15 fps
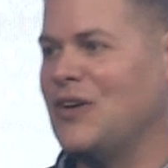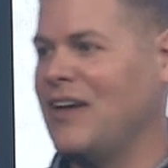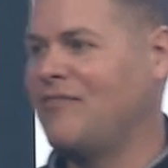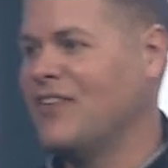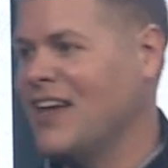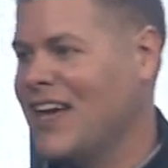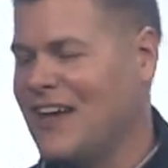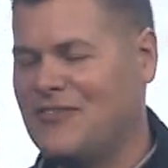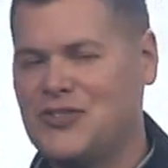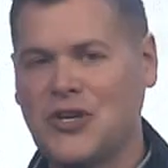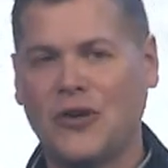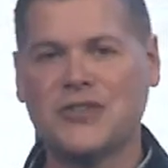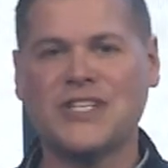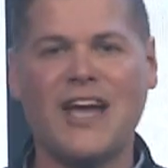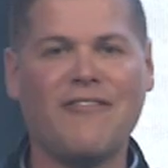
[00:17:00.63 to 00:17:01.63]
If
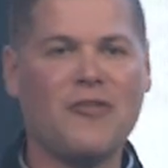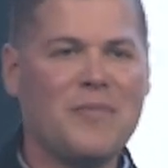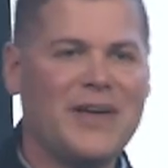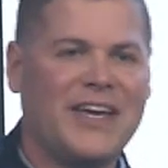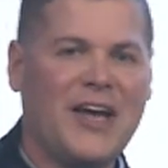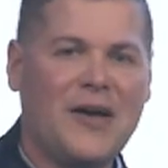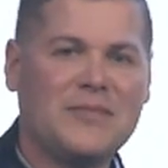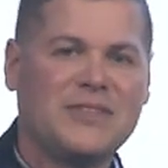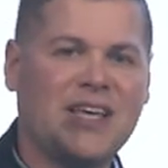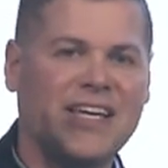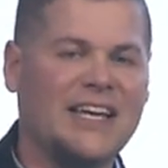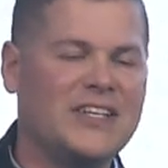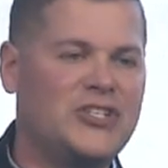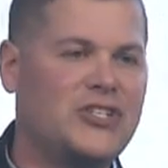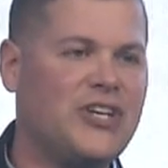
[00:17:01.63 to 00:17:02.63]
church ever becomes like
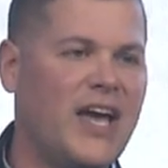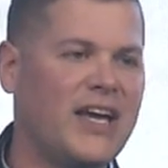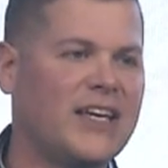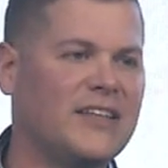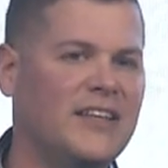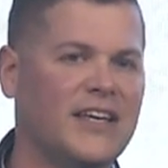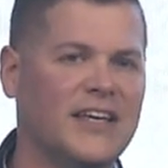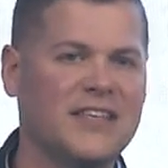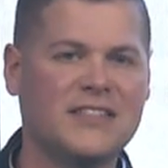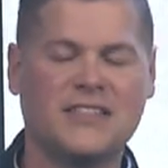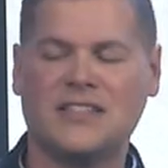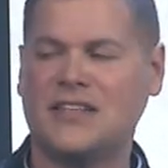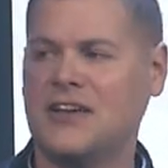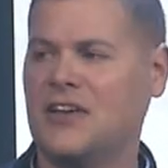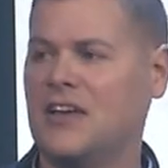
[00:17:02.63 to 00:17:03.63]
a
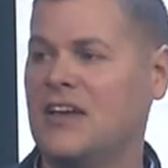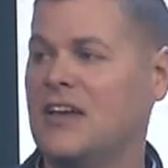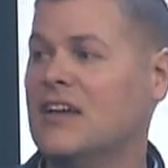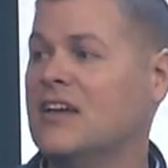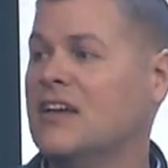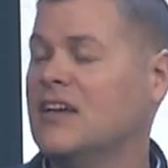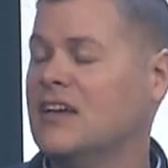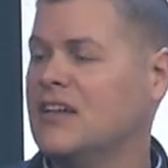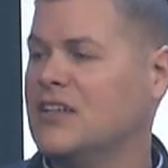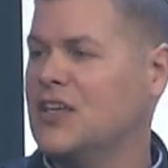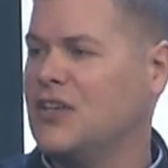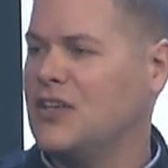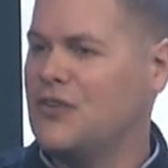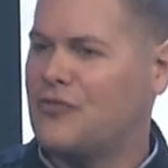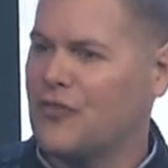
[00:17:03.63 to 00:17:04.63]
checklist,
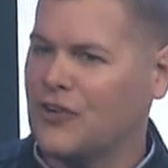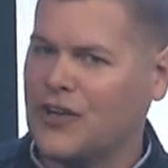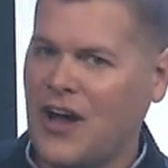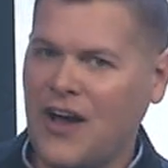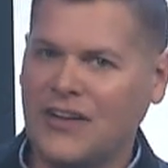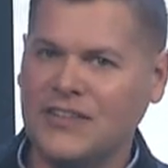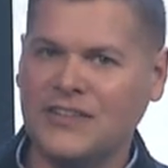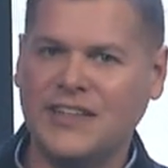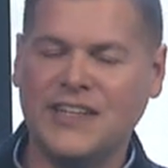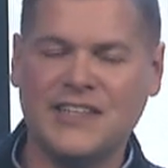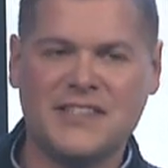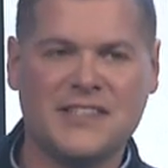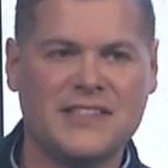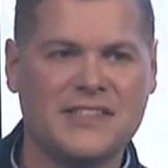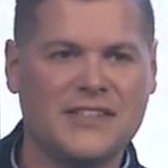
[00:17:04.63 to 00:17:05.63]
you've forgotten that
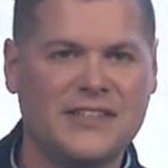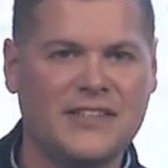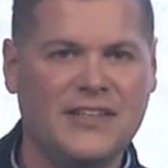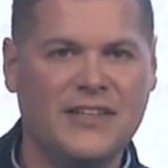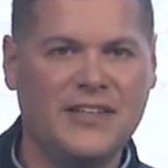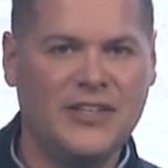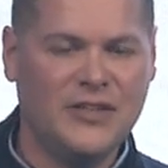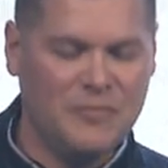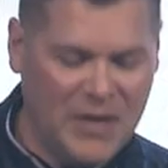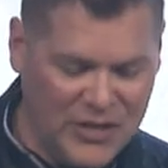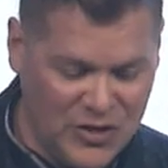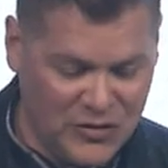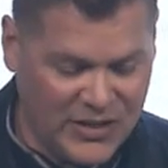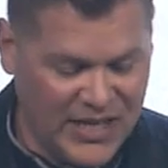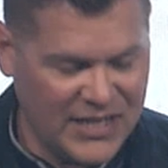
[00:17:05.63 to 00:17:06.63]
it's, man,
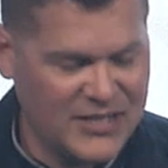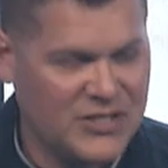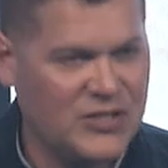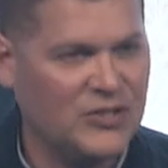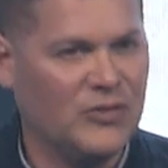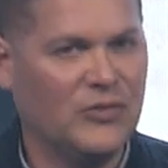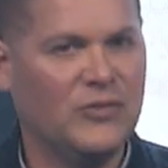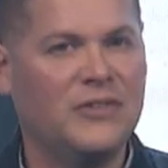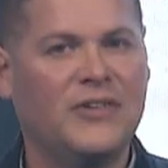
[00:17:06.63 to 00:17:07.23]
you get to.